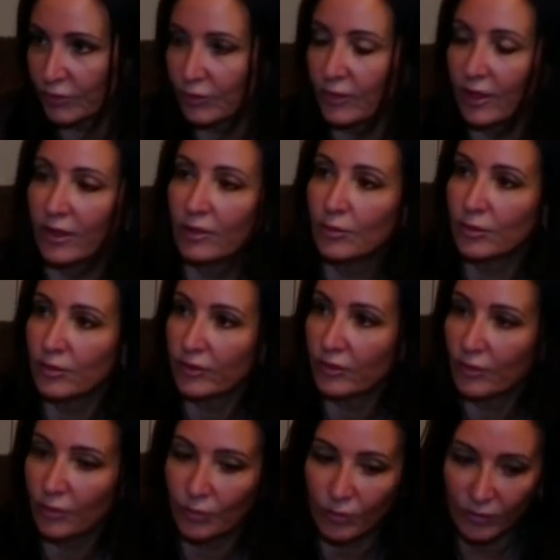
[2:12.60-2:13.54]
often
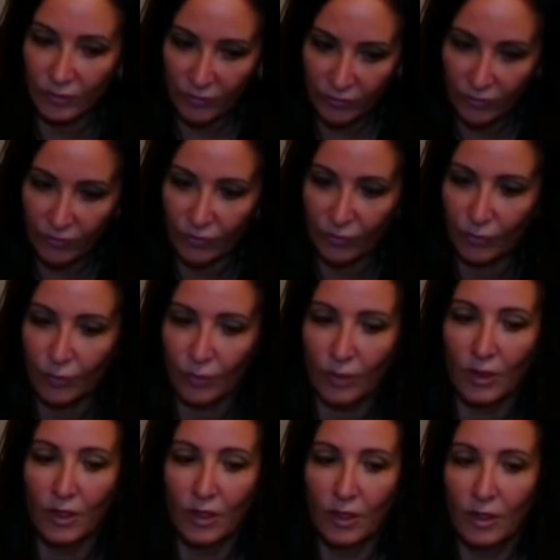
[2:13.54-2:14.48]
goes to the temple for
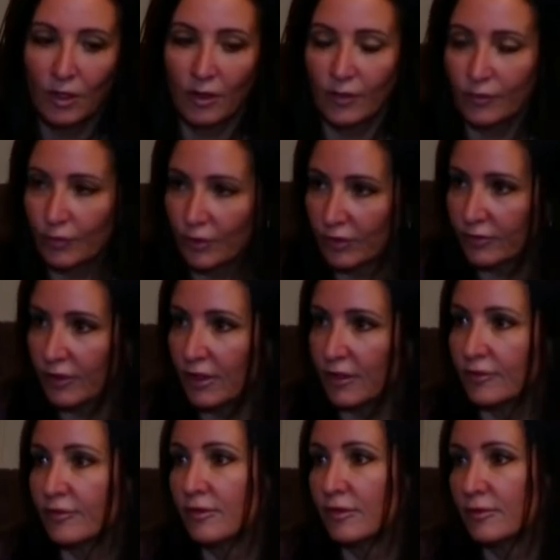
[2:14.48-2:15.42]
social
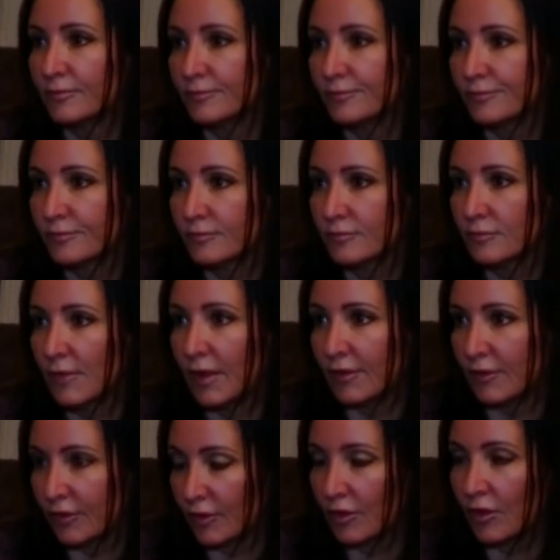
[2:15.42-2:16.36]
gatherings like
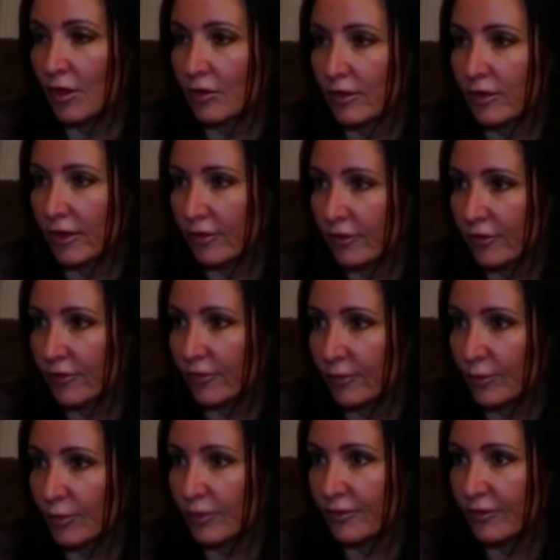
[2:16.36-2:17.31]
weddings and bar and
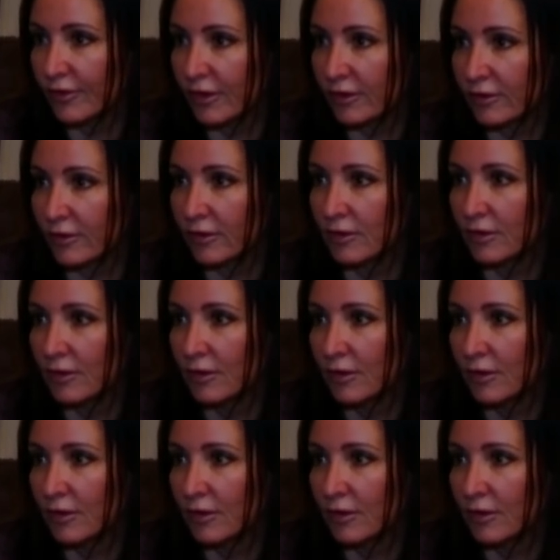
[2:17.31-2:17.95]
bat mitzvahs.